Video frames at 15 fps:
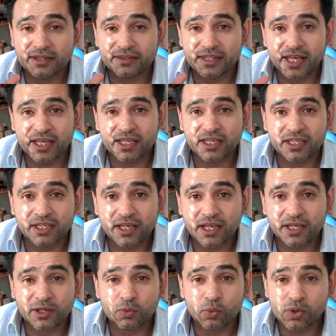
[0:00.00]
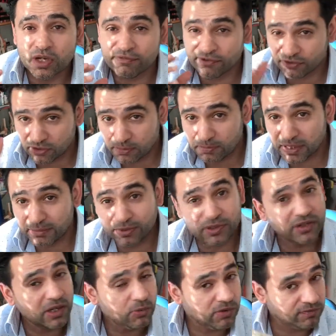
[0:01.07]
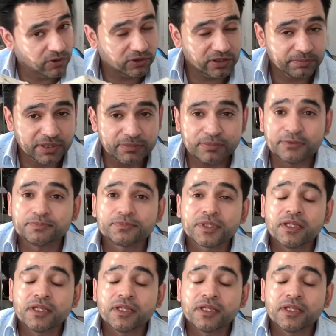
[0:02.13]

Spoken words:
they can work for some people and not work for other people.